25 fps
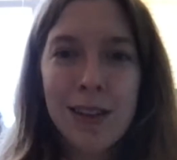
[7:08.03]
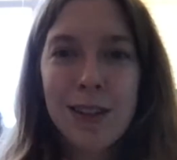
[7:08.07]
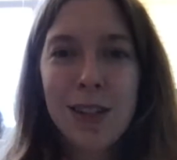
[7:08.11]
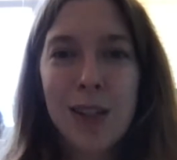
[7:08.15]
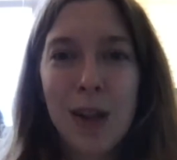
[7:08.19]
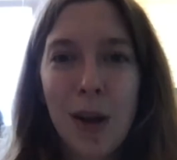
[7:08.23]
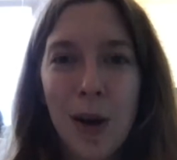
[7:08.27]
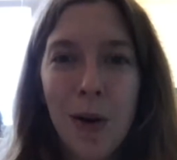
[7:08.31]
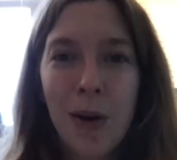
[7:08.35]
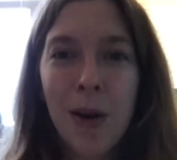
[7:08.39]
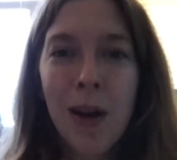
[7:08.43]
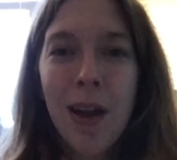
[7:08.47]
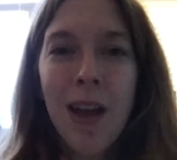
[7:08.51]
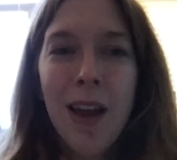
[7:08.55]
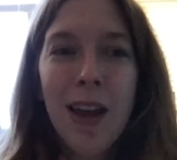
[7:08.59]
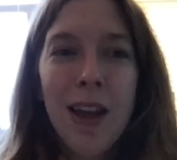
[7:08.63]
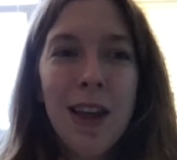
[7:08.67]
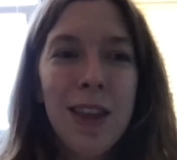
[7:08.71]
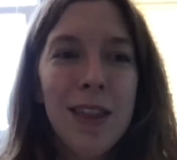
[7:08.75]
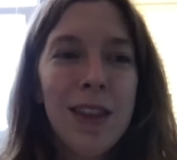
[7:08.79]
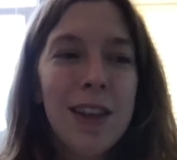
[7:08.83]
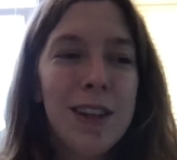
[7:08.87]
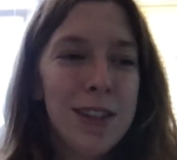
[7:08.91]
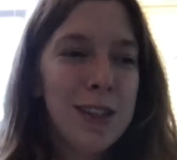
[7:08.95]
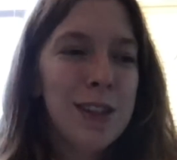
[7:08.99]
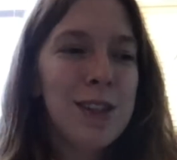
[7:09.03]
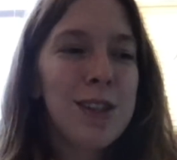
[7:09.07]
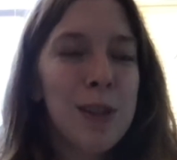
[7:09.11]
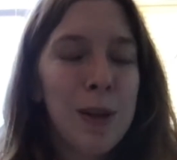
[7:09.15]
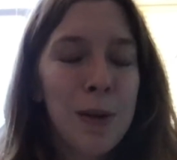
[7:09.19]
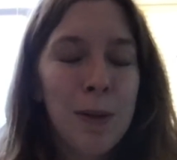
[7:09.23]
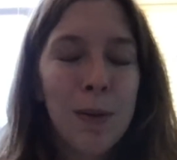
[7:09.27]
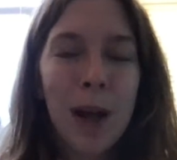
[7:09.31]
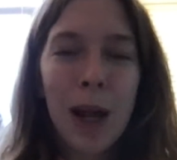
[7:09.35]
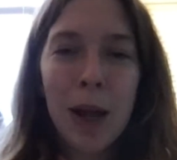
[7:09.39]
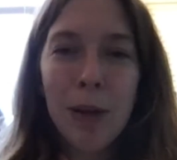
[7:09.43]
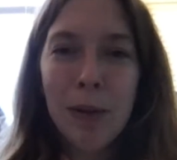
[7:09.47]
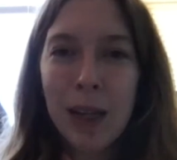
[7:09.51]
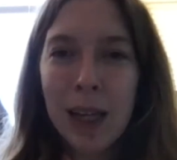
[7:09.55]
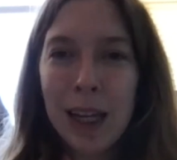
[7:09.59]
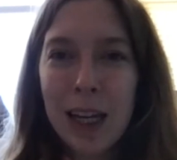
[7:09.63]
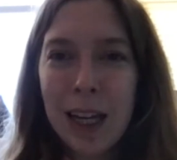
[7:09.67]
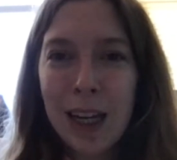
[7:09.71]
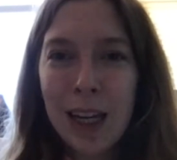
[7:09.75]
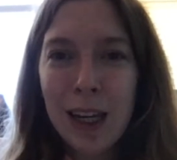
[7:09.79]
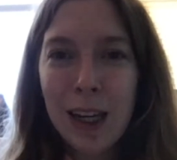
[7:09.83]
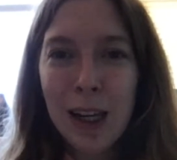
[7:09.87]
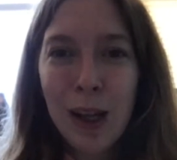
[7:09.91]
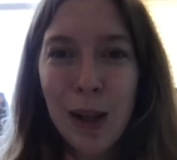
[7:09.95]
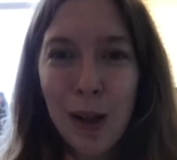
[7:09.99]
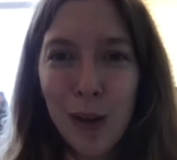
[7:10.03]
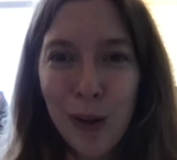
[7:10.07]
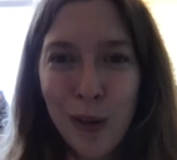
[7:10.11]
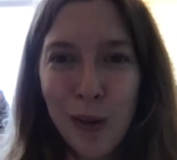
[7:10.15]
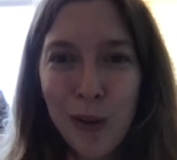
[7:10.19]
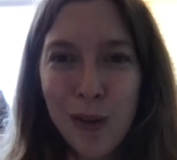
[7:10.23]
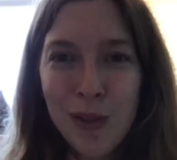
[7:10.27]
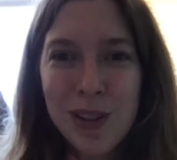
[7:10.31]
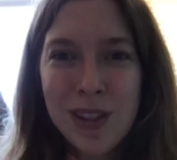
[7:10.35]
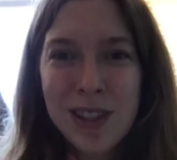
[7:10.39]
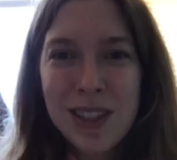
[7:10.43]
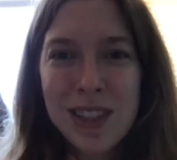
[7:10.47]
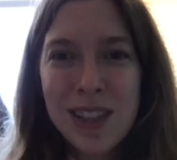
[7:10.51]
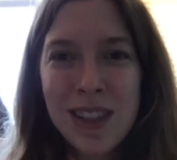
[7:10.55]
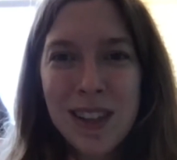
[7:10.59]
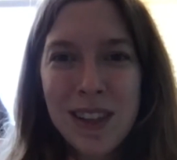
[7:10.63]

So this is the way we can use